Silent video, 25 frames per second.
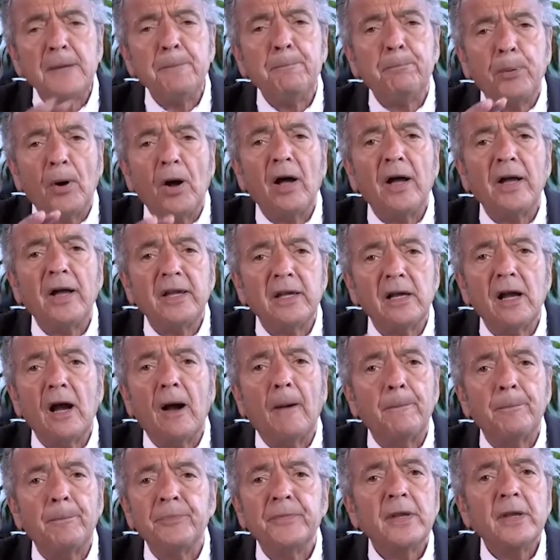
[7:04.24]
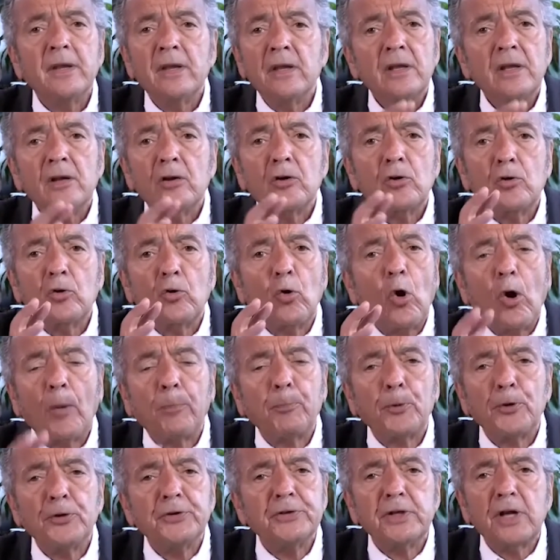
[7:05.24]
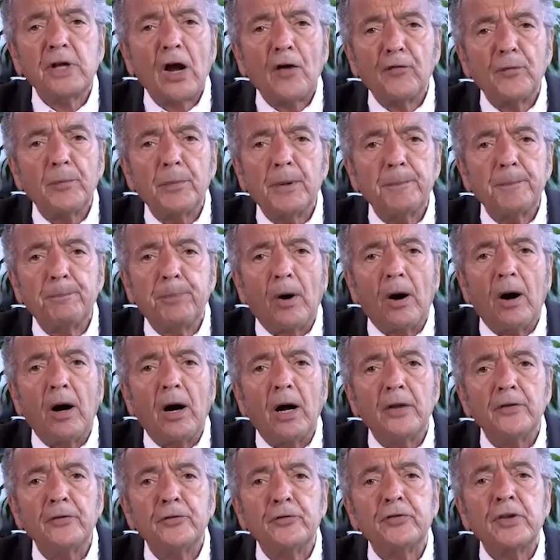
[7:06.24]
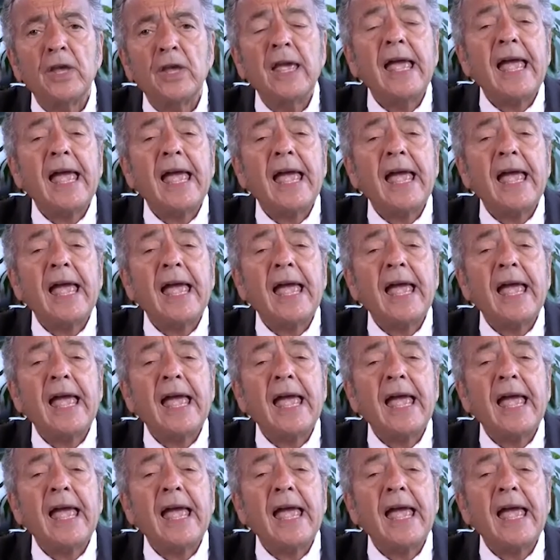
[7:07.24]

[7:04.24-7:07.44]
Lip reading: buying up corporate and government bonds